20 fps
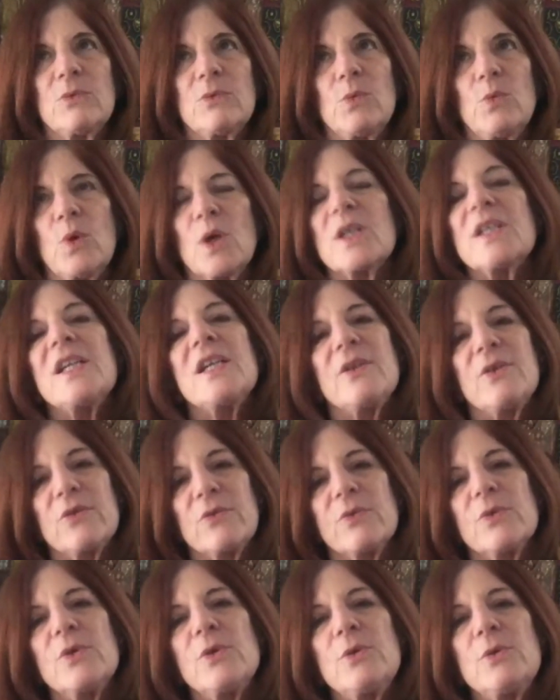working
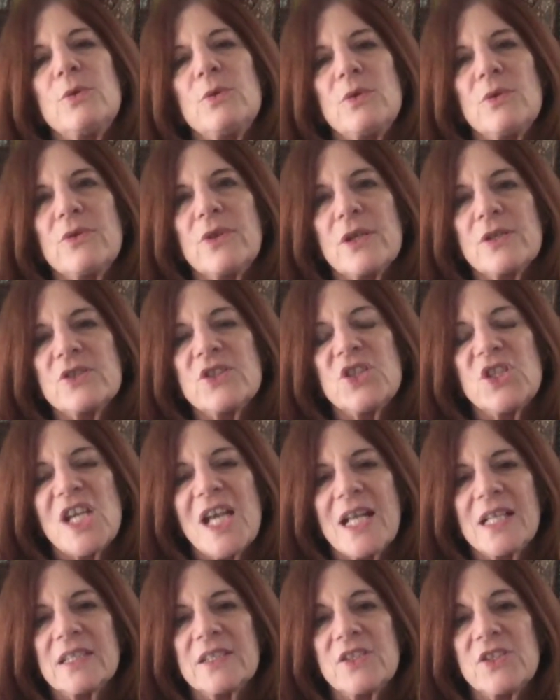through those
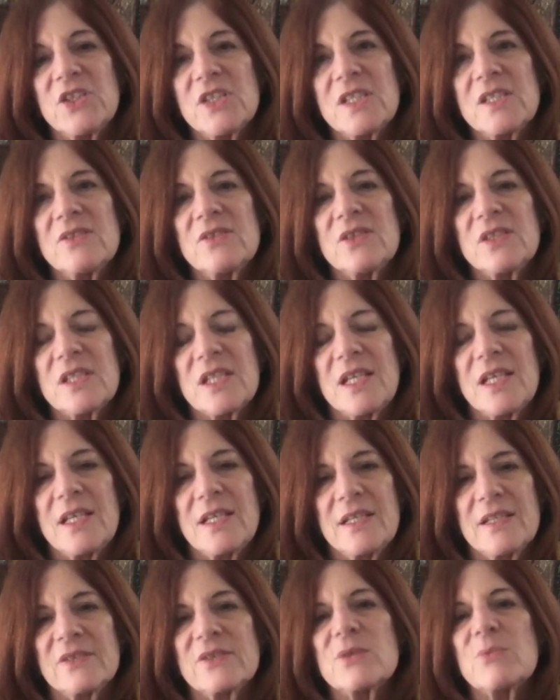challenges
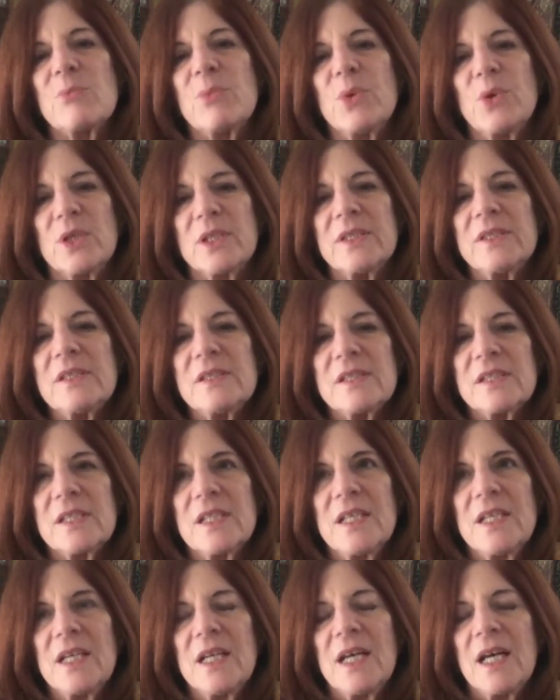is important.
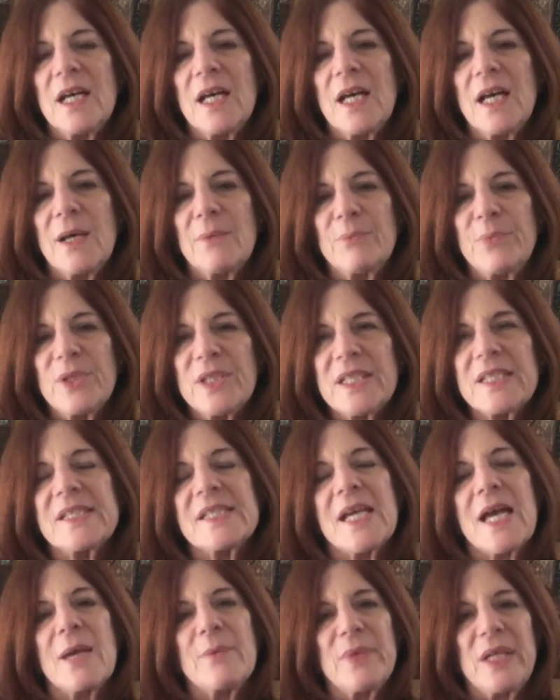Putting
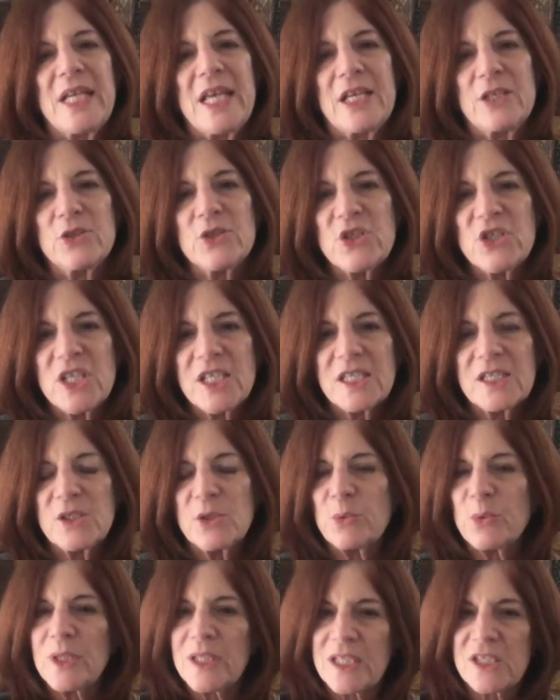time and energy
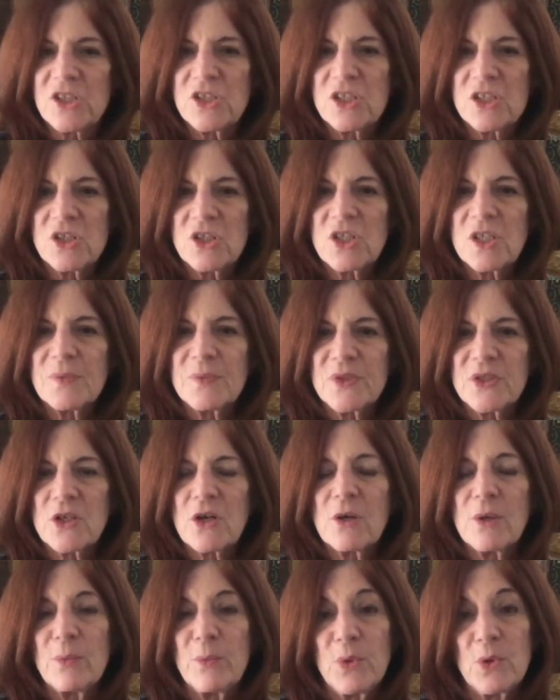into relationships
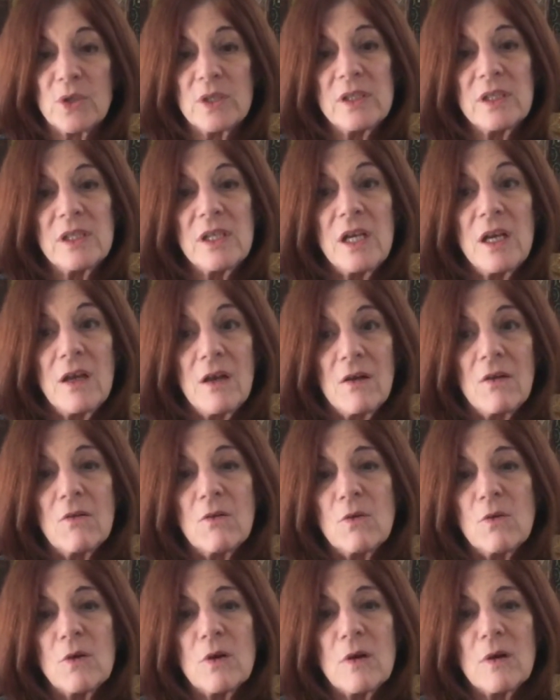are important.
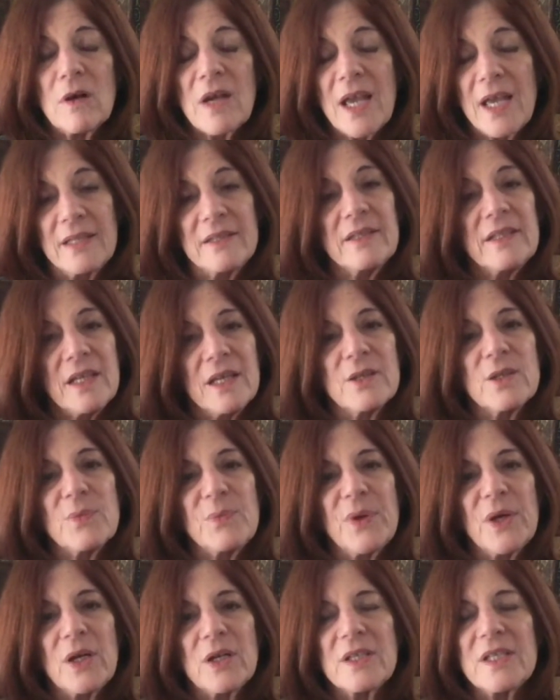And the other
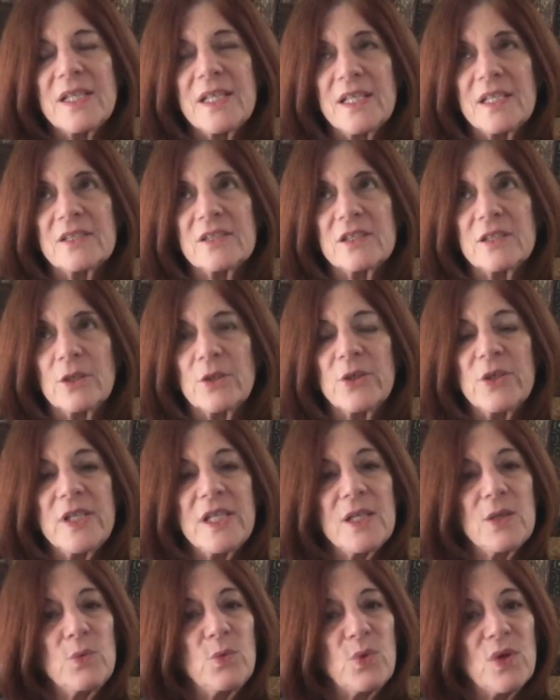part is
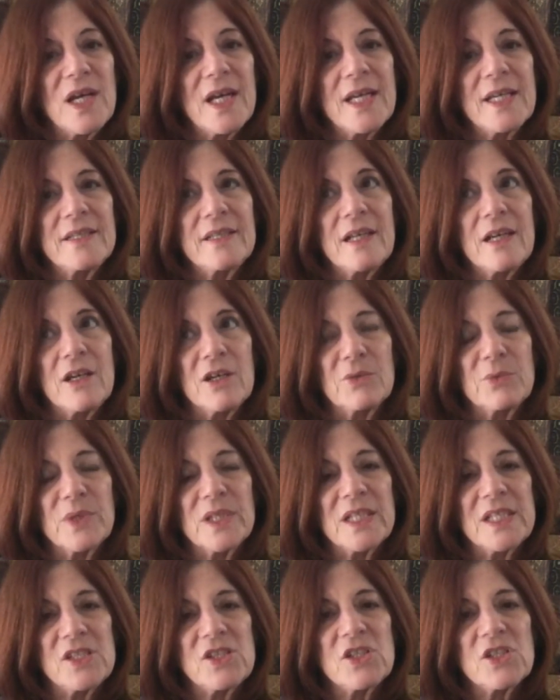learning when a
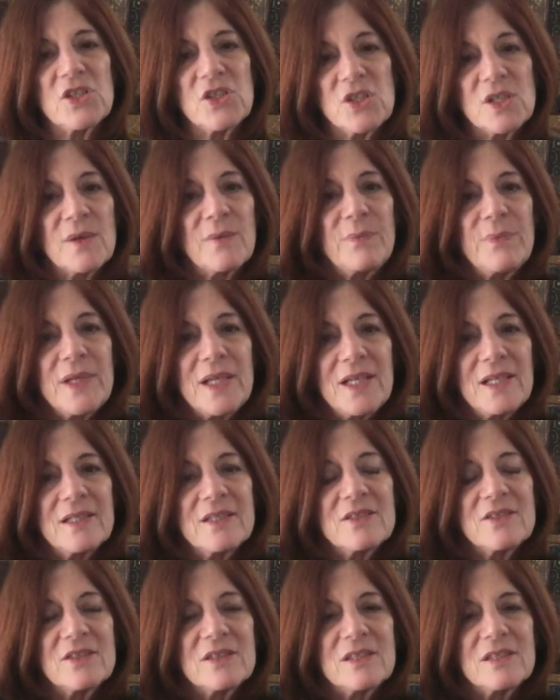relationship
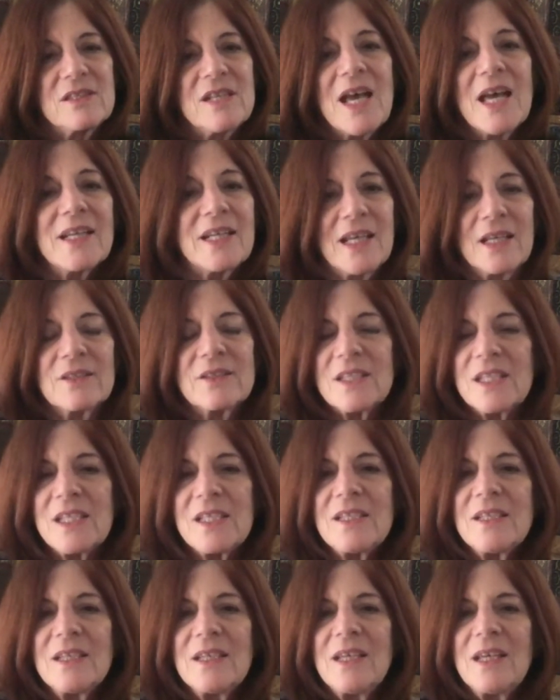is not
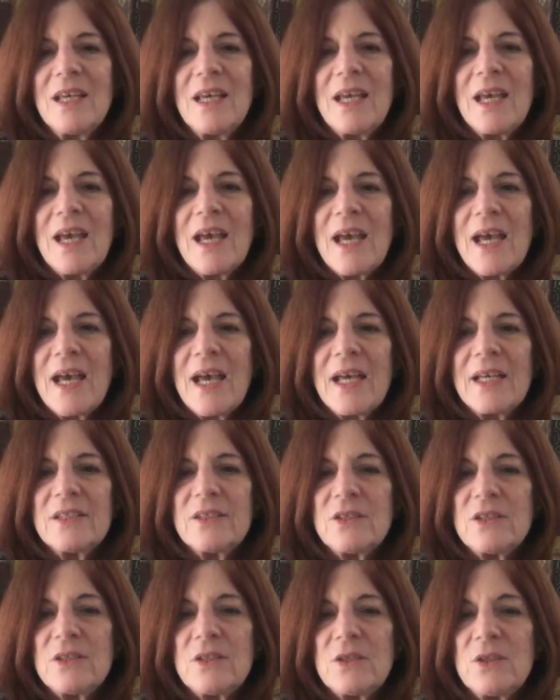healthy
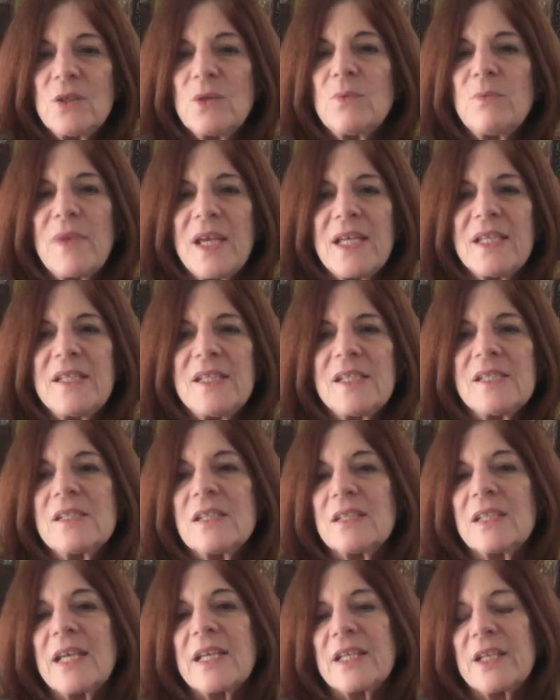and you may need to
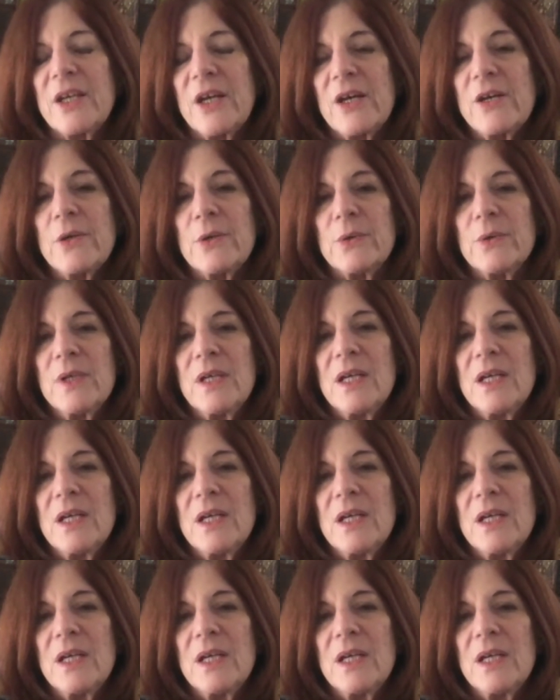let it go.